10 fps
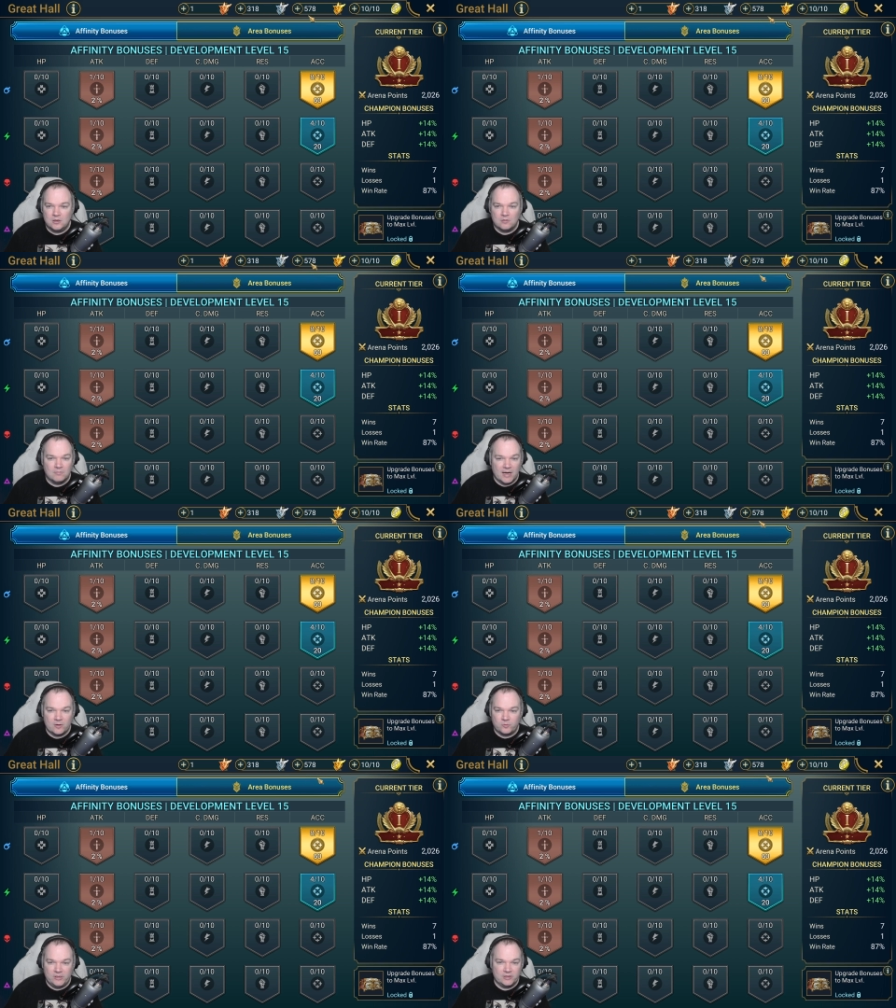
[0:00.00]
my
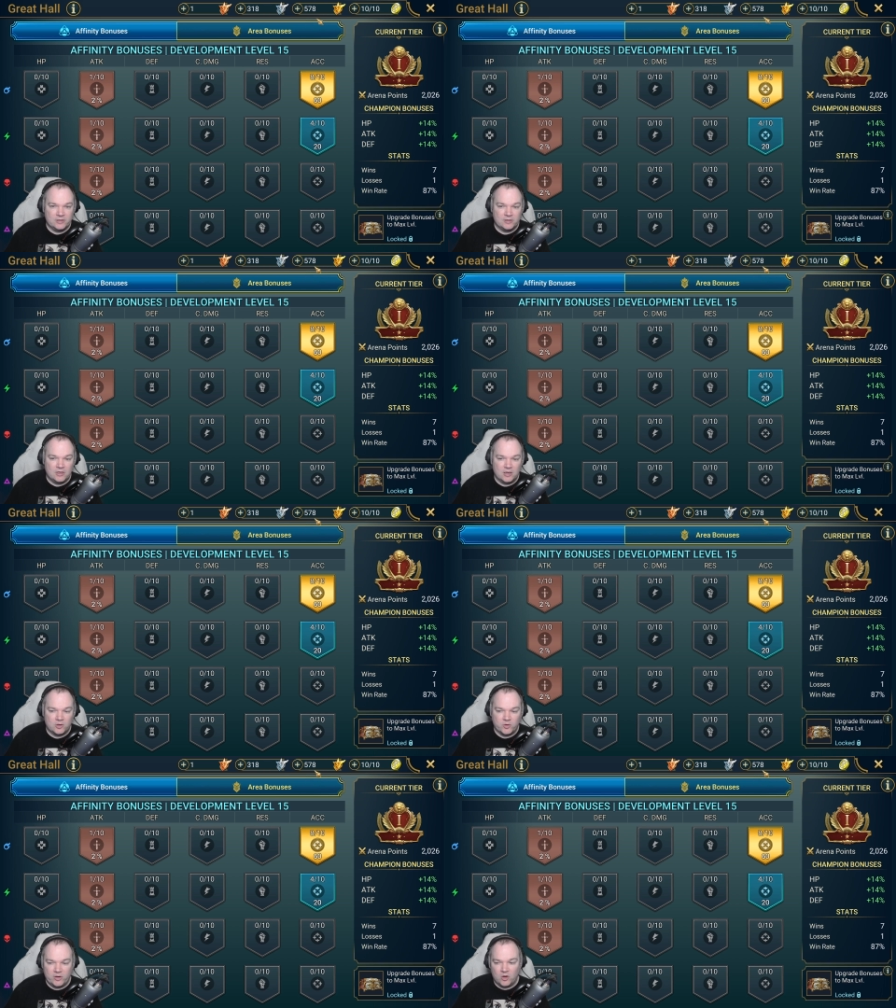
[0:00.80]
arena
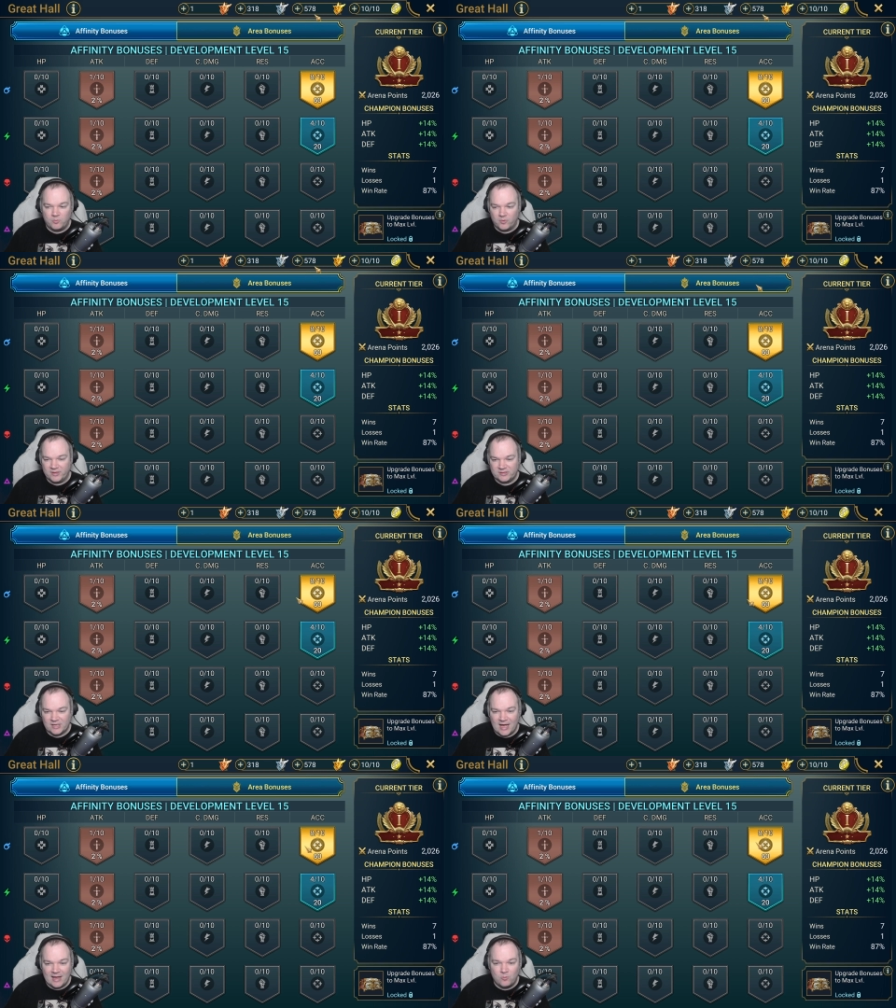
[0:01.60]
Great Hall points.
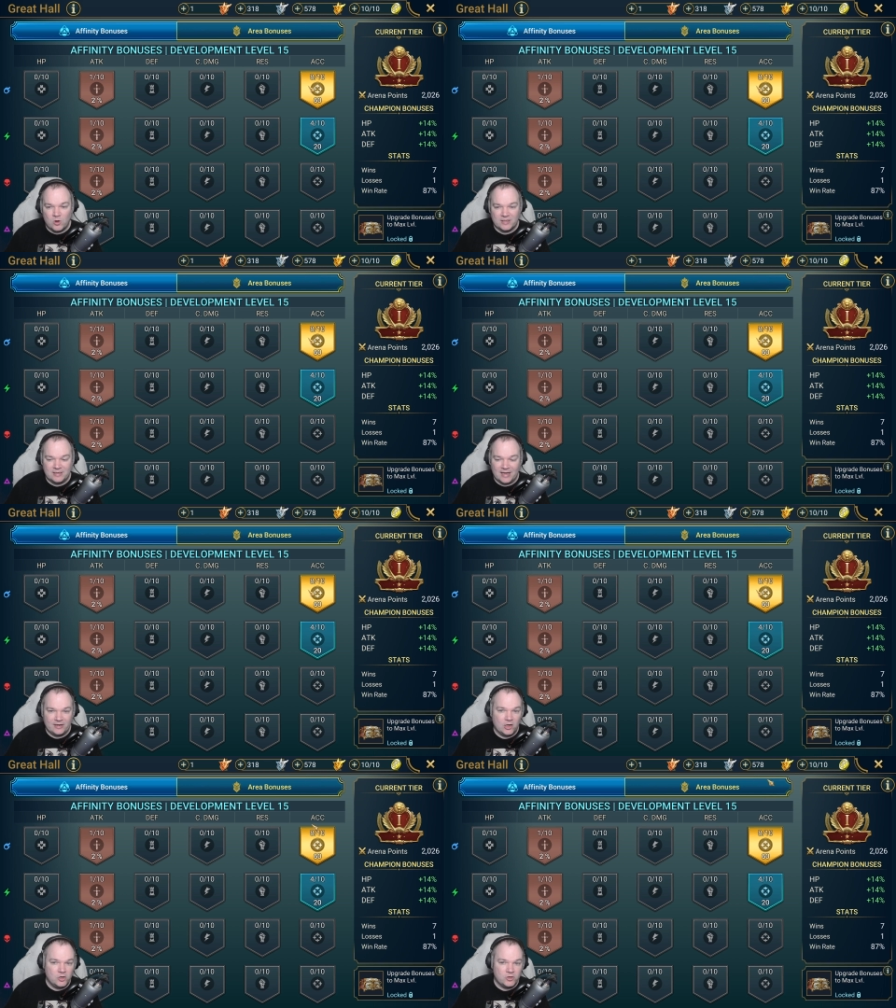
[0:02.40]
I want
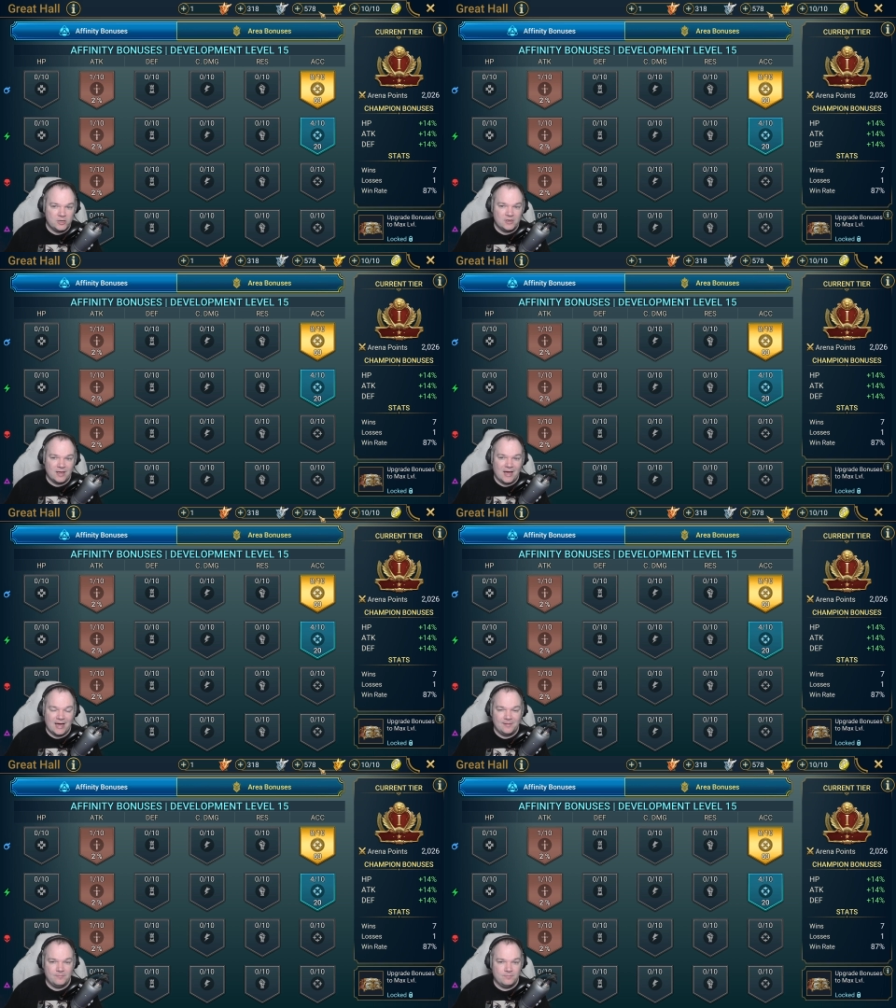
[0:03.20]
900. I'm